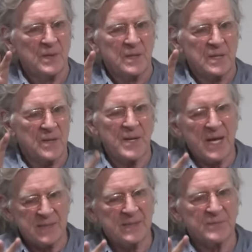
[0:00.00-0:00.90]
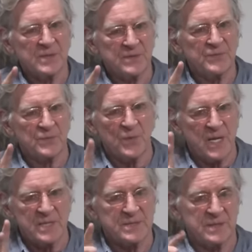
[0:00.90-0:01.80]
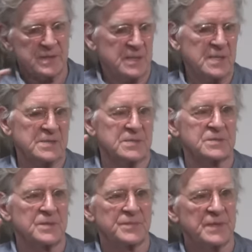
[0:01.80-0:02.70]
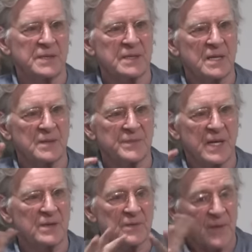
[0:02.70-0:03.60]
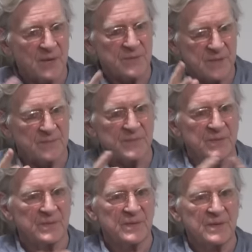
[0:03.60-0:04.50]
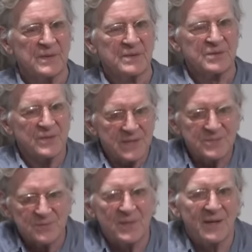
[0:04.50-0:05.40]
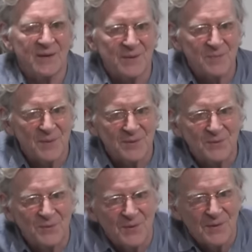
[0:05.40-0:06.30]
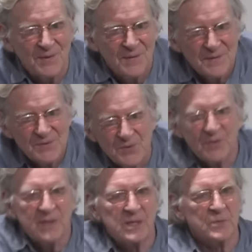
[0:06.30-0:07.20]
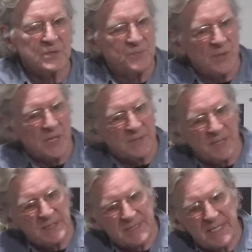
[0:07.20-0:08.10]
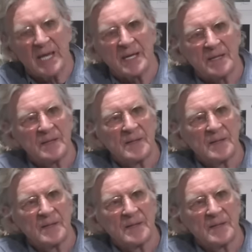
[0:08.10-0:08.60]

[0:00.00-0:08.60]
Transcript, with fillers: come at him in different ways, and then they just completely calm down around him, you know. So that was my argument to the... So in other words, Buddha did say